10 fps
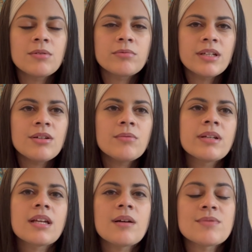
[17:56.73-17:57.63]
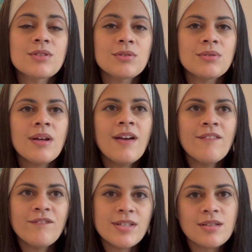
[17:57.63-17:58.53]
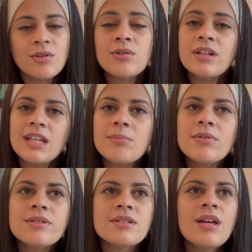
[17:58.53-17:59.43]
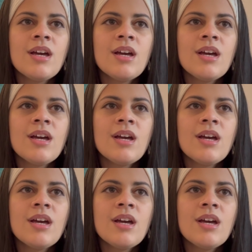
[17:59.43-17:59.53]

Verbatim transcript: reader when it comes to physical or ebooks.